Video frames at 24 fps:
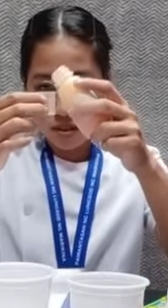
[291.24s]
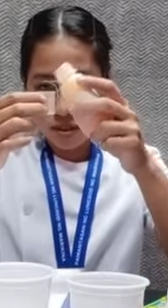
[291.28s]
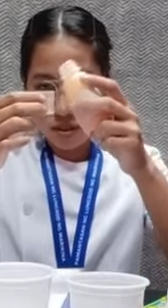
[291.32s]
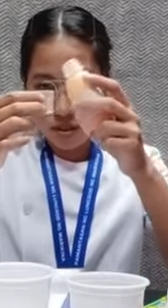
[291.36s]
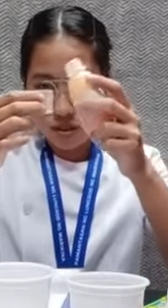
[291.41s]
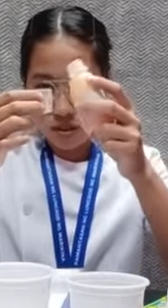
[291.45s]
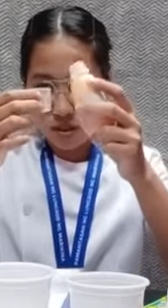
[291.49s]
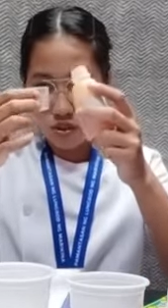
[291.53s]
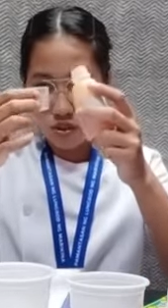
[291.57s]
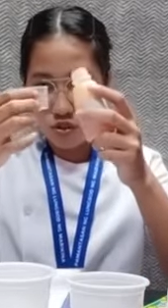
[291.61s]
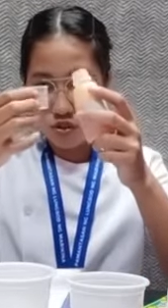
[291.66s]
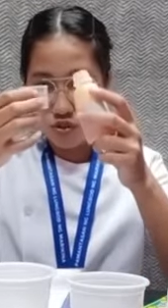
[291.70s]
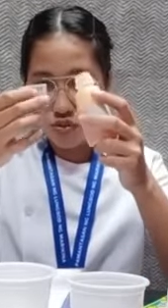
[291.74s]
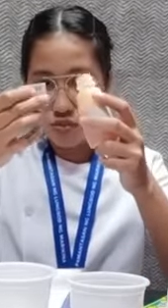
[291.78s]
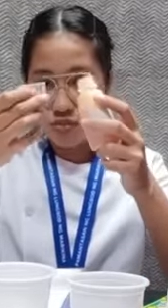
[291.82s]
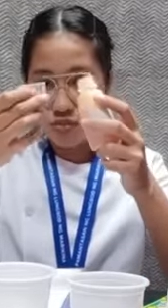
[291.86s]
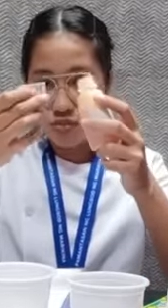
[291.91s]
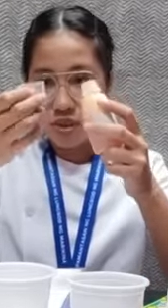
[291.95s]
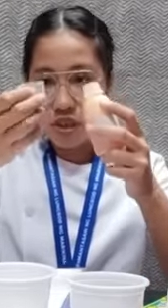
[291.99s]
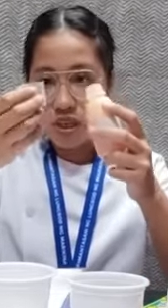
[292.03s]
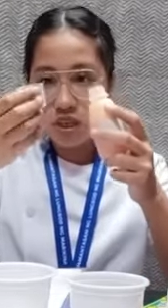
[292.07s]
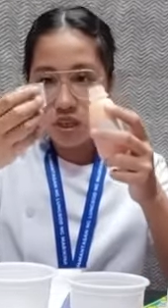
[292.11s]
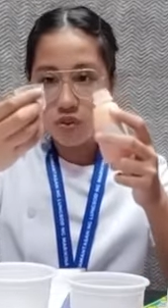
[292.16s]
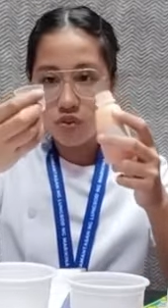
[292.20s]

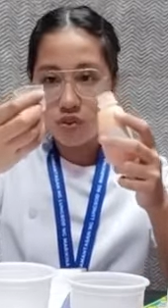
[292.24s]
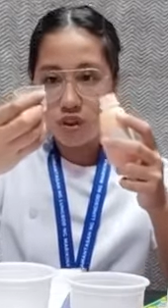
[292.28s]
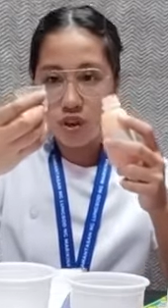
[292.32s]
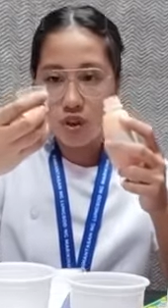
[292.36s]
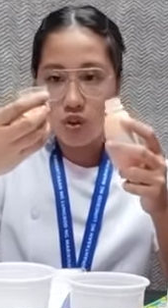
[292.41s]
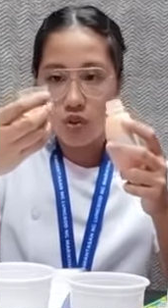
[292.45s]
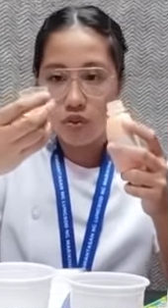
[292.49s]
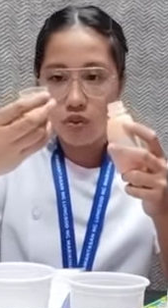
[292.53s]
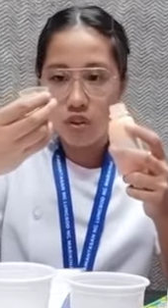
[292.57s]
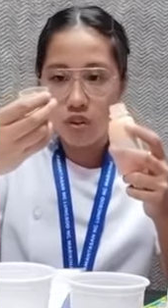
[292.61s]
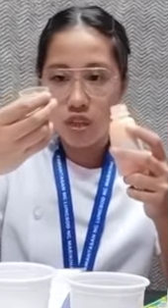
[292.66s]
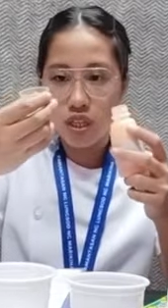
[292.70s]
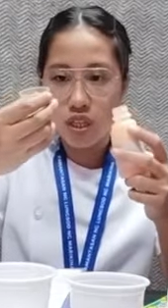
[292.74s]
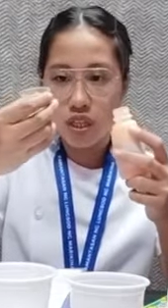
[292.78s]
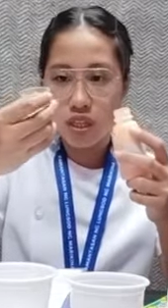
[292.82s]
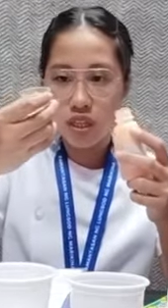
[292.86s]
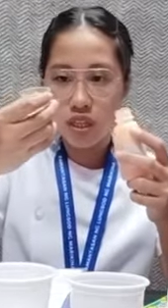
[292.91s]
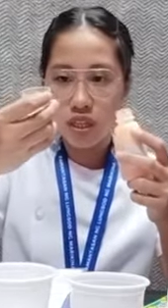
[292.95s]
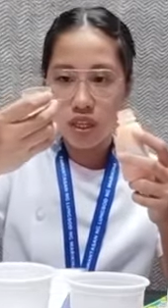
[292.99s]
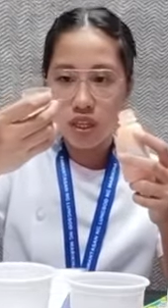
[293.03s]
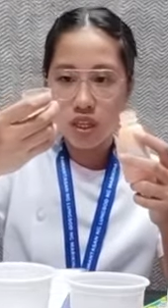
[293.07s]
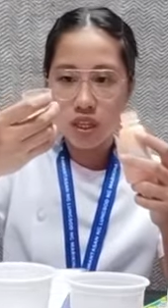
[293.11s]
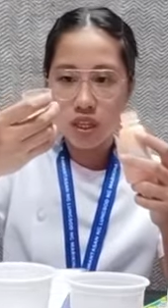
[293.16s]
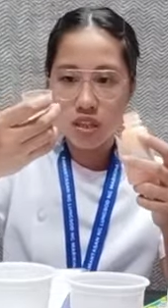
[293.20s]
Assuming we only
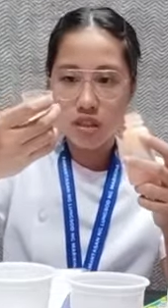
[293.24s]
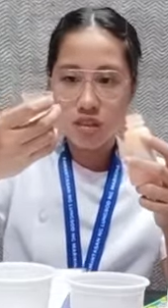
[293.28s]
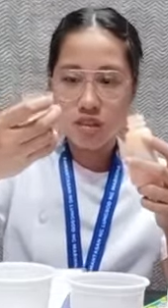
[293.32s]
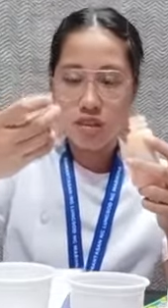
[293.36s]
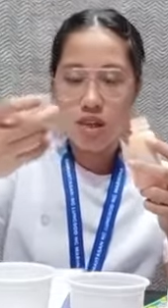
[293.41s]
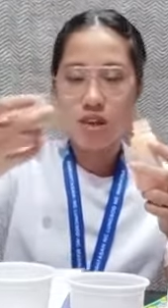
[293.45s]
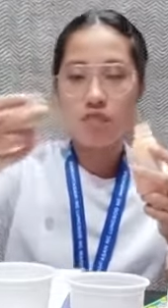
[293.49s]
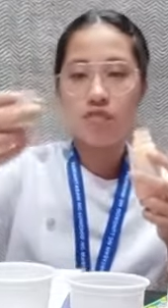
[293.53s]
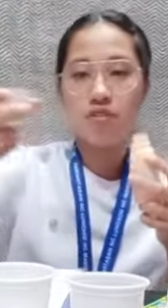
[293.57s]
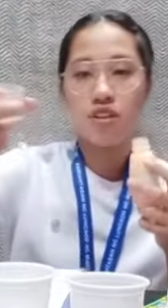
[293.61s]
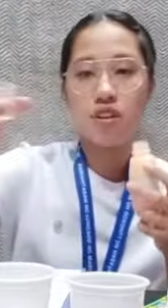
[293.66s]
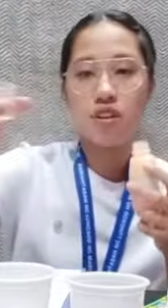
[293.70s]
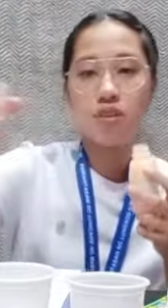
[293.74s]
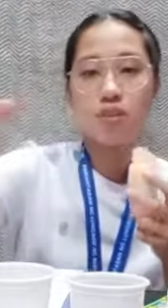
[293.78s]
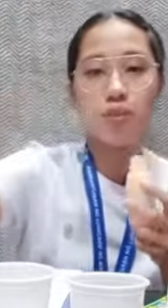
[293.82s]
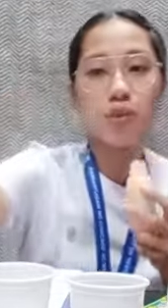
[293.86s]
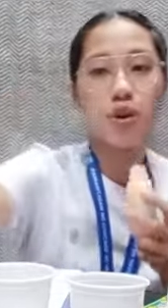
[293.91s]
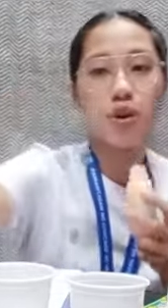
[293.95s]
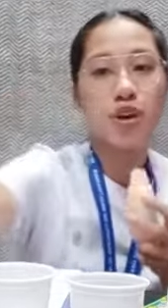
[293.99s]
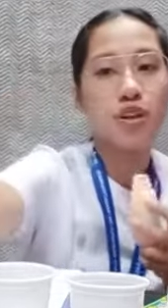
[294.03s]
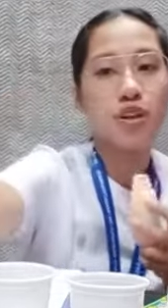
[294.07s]
need 7.5